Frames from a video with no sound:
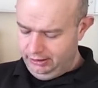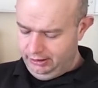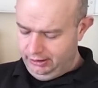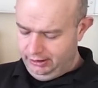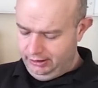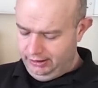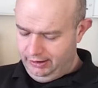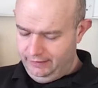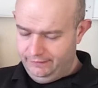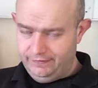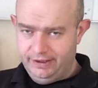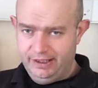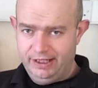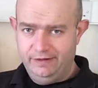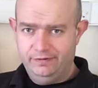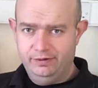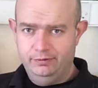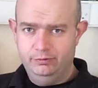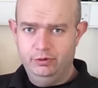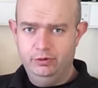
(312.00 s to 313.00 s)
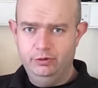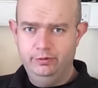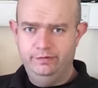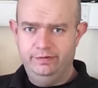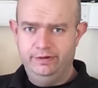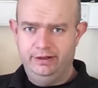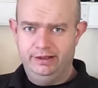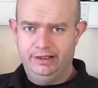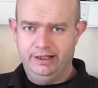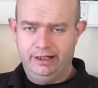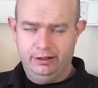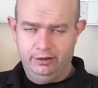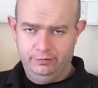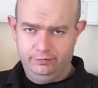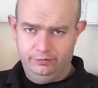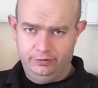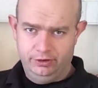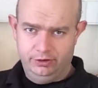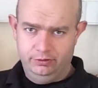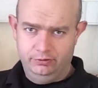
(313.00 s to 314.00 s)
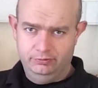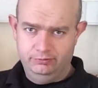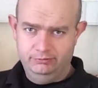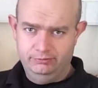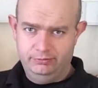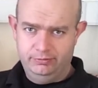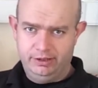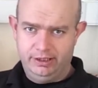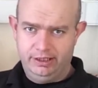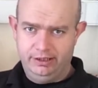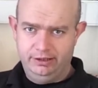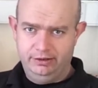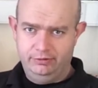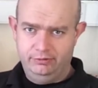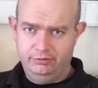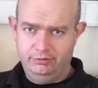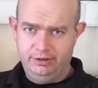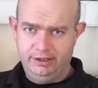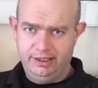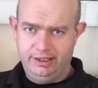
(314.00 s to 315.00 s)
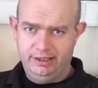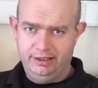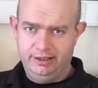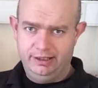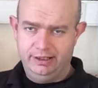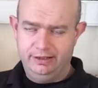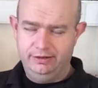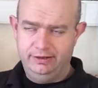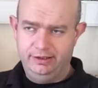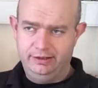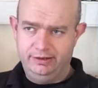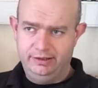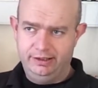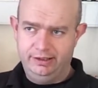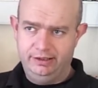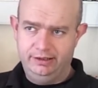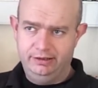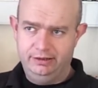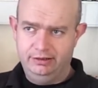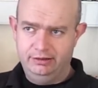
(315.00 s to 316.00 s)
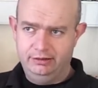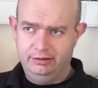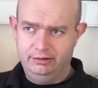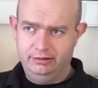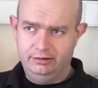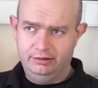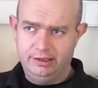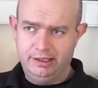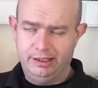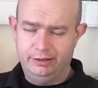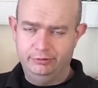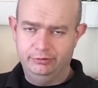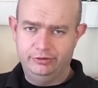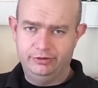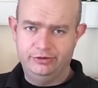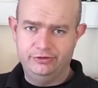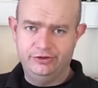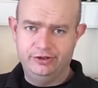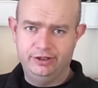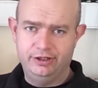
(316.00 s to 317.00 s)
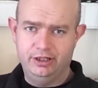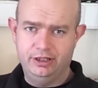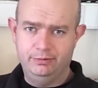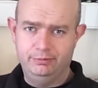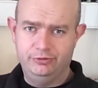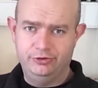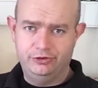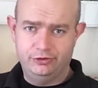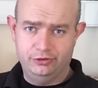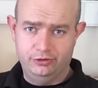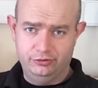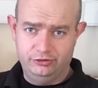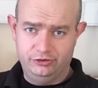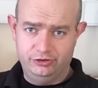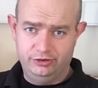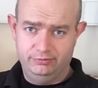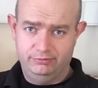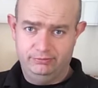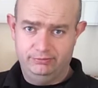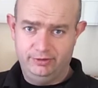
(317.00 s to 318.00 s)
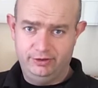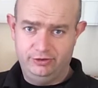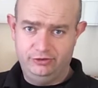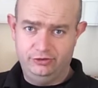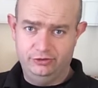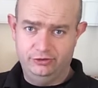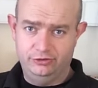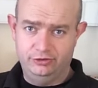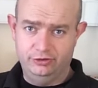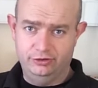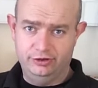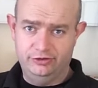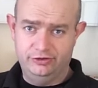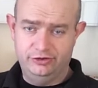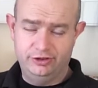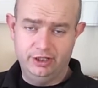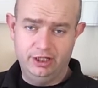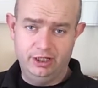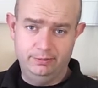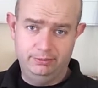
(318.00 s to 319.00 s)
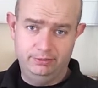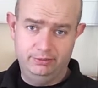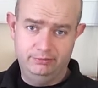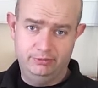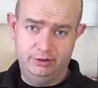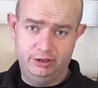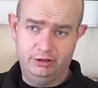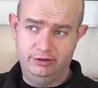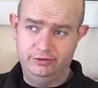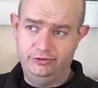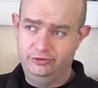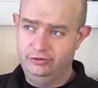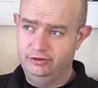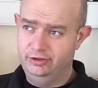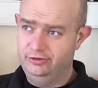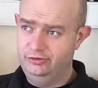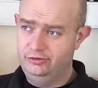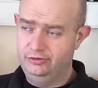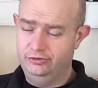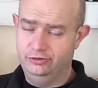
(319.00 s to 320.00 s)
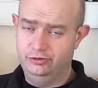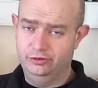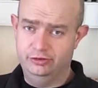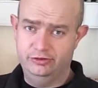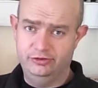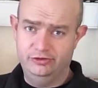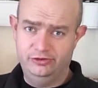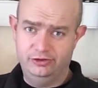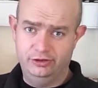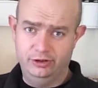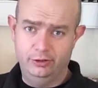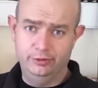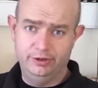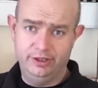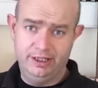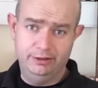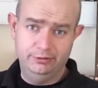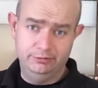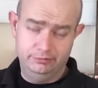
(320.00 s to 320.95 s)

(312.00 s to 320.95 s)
if I have a moving airflow and it encounters an obstruction, it's just going to stop, or it's just going to slow down.